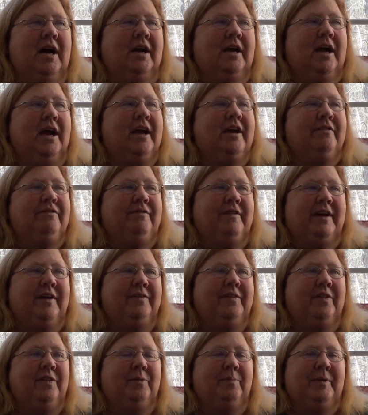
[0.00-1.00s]
I, I have
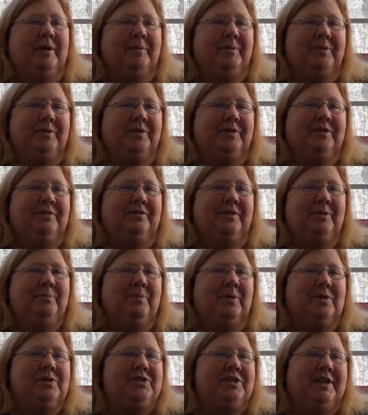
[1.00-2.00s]
found that the people who defend
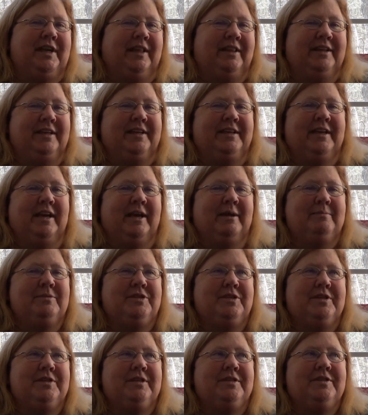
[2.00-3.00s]
personality
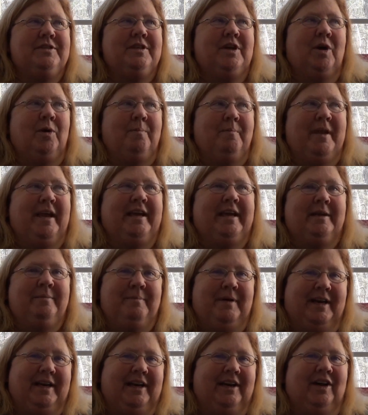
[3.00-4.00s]
types are making
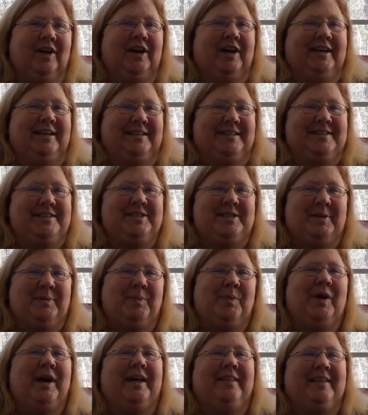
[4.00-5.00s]
money on it in some
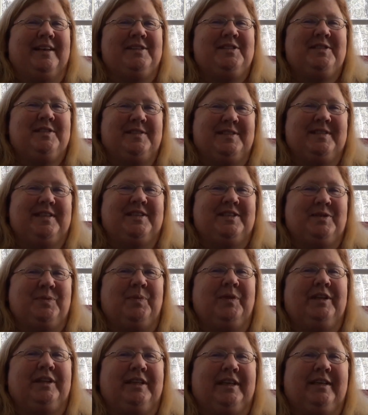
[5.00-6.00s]
way. That's mm-hmm. that's
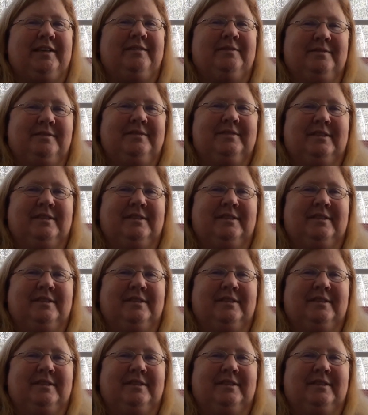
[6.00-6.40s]
really,